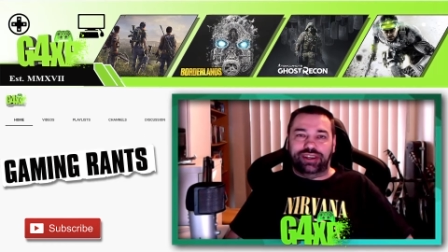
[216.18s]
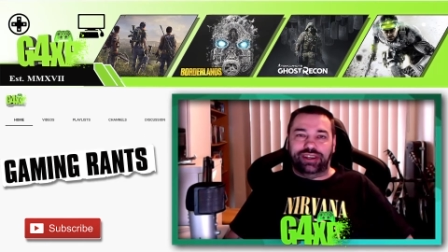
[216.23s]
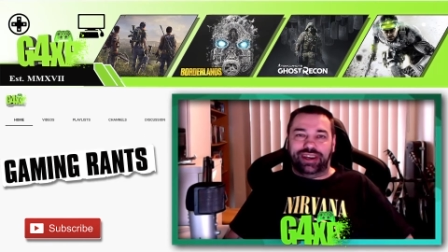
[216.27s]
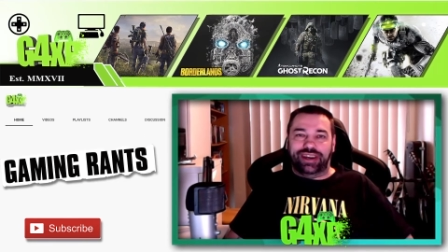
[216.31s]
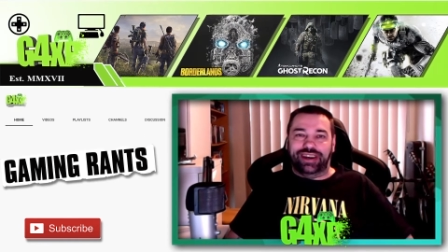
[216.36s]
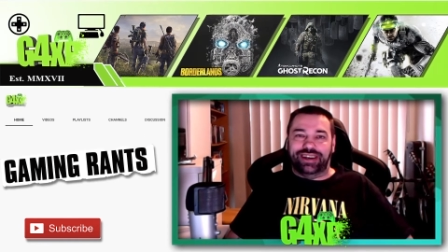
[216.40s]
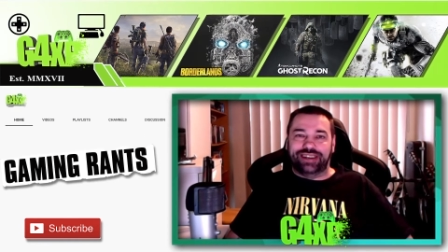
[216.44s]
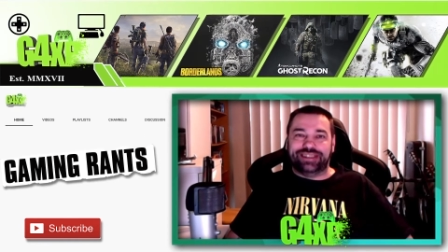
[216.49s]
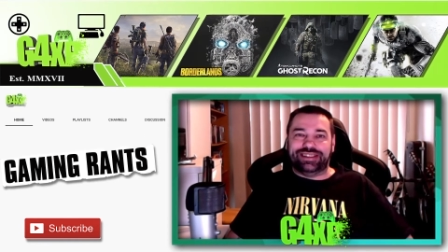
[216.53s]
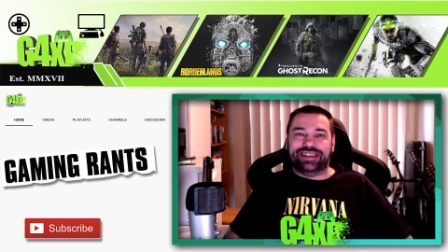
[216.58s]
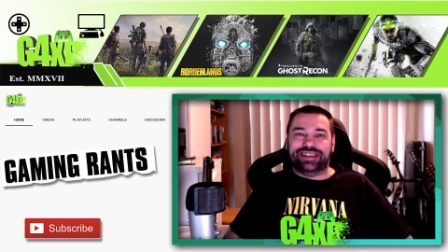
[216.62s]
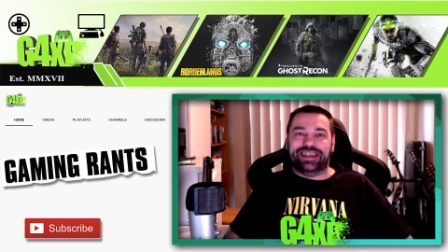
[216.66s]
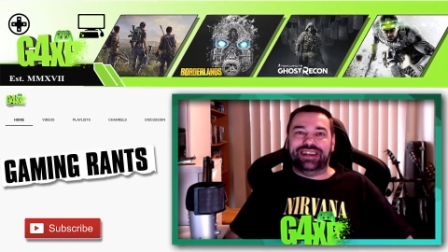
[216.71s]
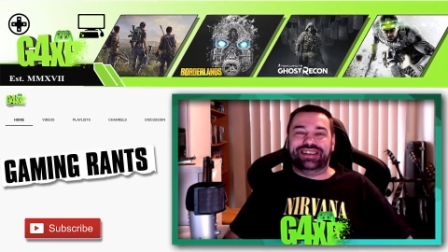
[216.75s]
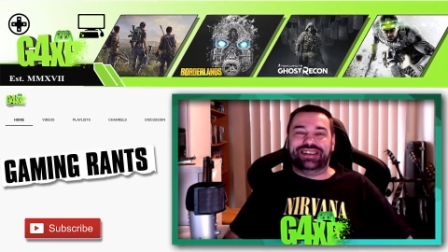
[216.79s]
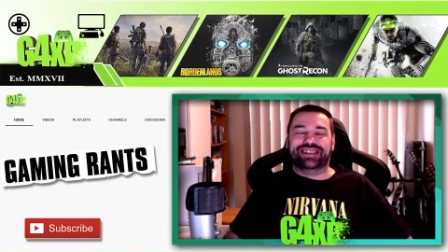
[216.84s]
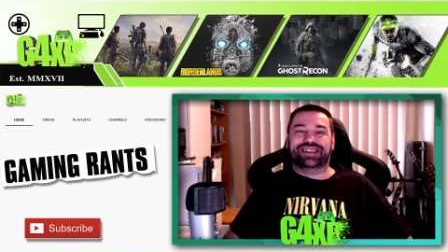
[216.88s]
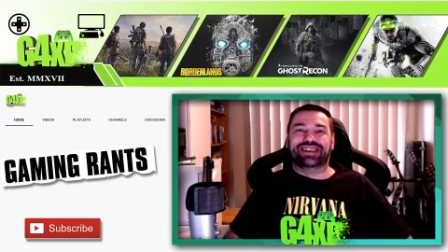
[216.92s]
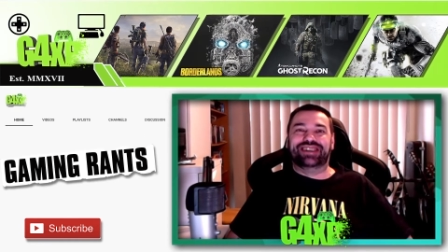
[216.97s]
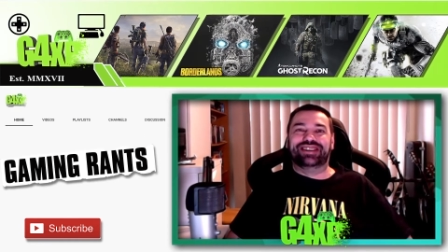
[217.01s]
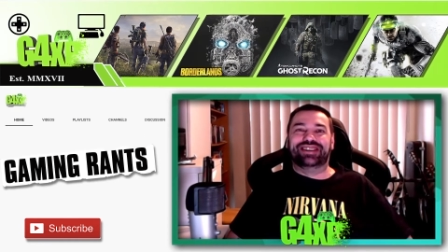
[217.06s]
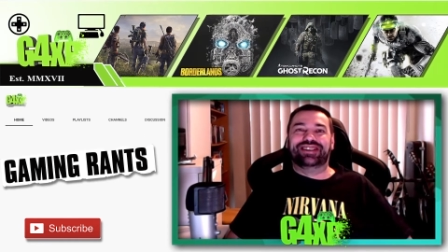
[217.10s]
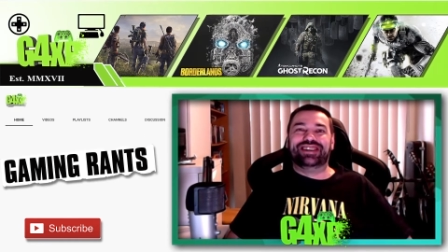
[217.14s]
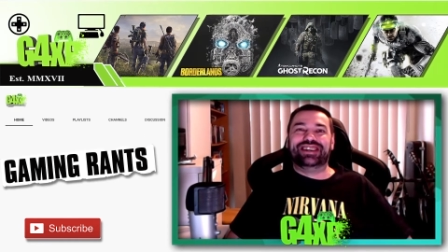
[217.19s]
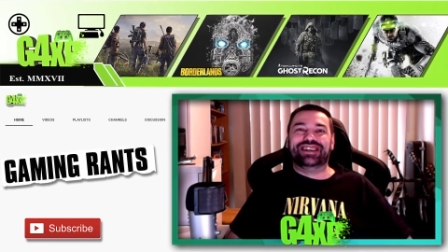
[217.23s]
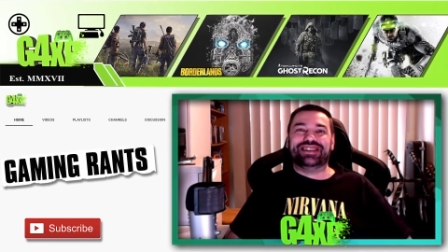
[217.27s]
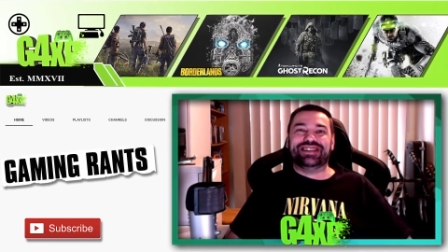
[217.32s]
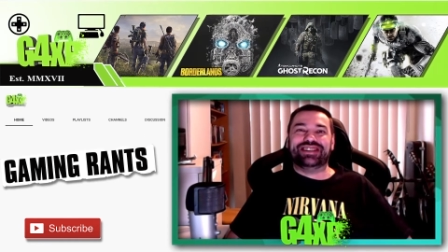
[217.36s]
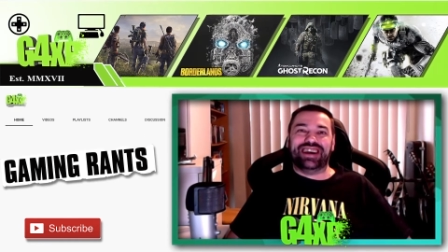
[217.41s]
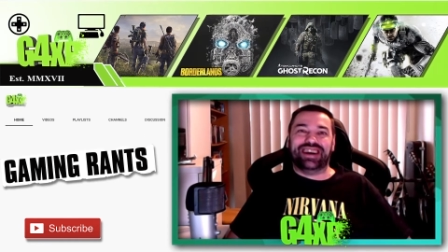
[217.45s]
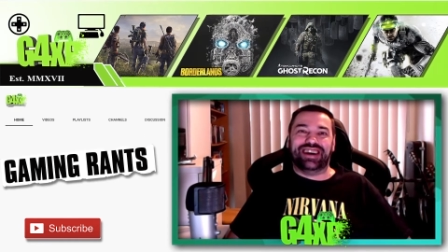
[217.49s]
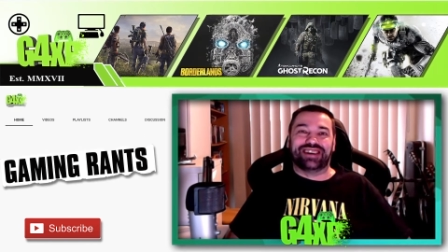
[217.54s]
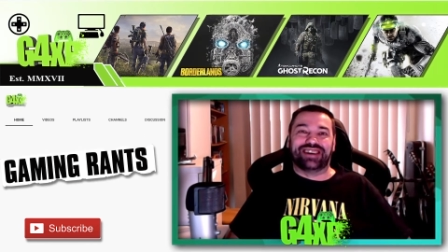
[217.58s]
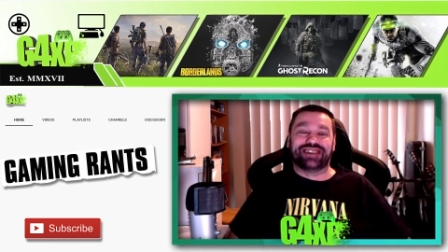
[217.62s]
I did do
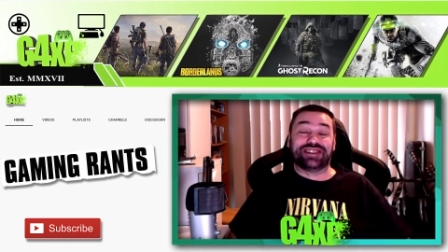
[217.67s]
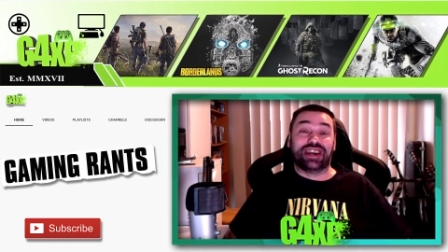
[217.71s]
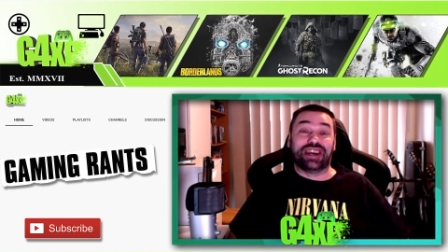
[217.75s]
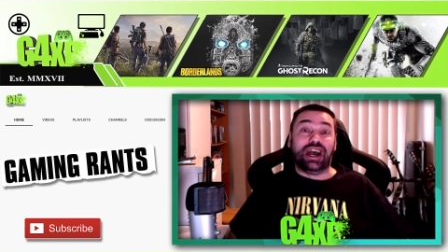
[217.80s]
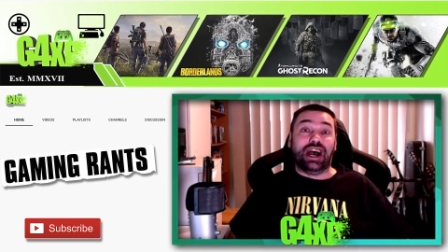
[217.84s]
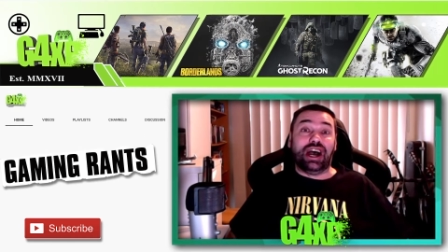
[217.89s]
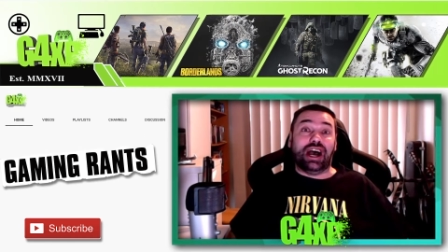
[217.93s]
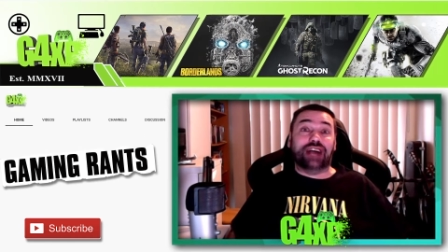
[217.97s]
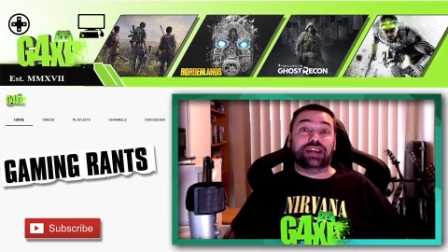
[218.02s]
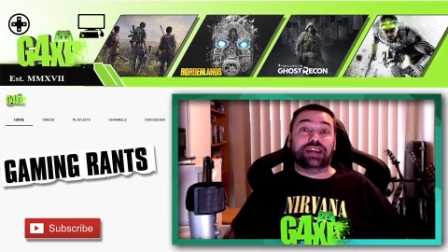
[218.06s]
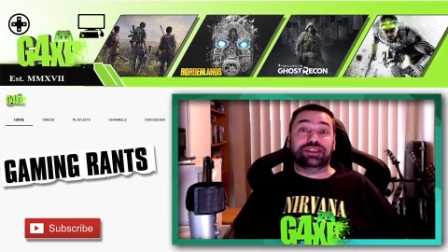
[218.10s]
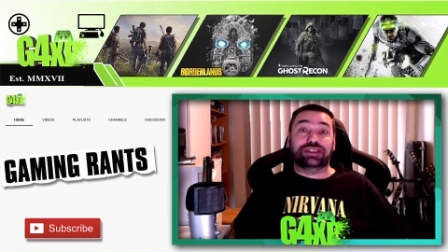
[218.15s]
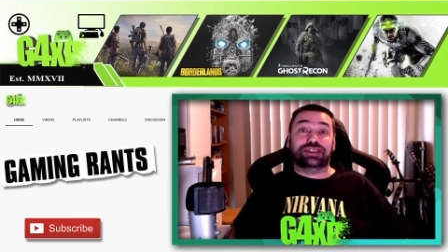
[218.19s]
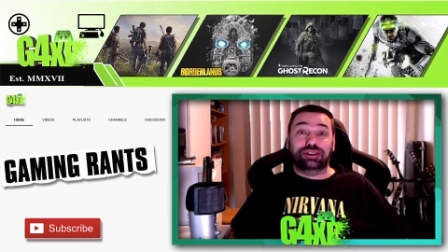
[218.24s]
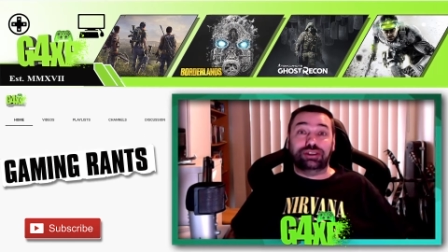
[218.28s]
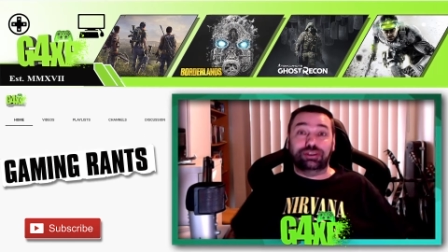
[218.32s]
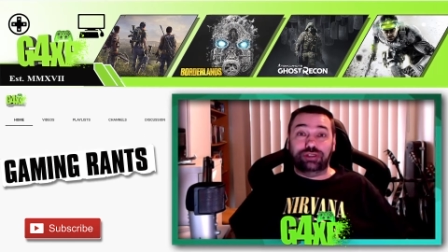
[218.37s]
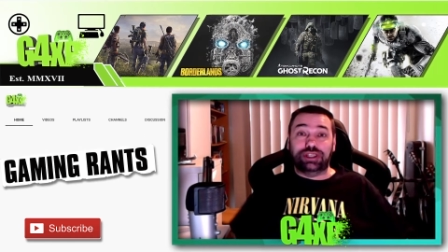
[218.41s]
research. I do